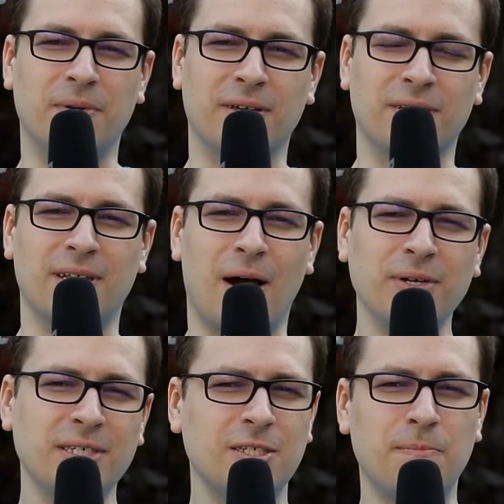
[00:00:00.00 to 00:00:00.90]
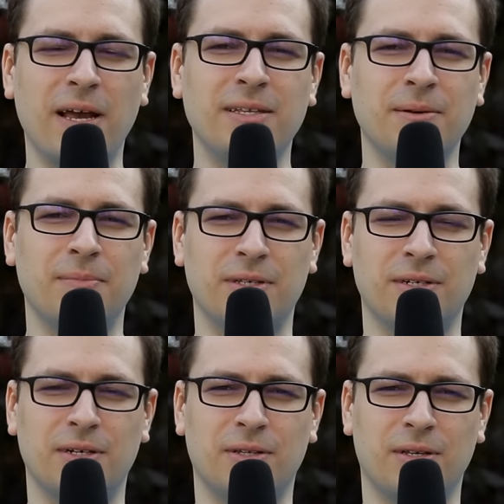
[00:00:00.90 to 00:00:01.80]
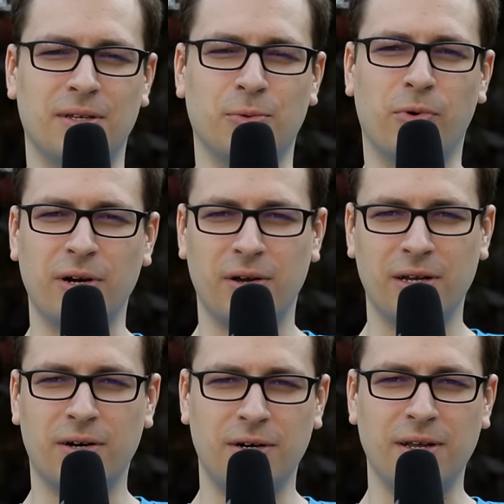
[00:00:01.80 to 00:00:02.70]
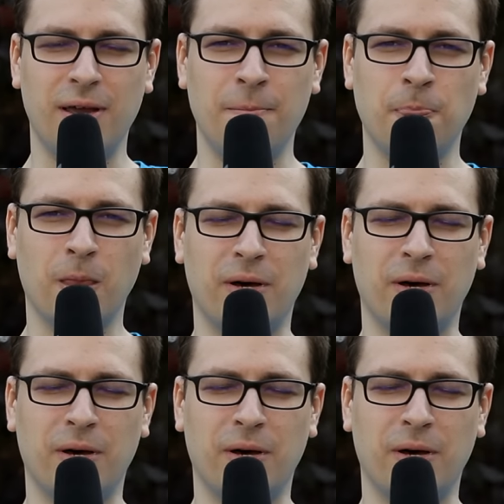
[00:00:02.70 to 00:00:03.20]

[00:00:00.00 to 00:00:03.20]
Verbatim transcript: because I was expecting Blizzard to work on a card game,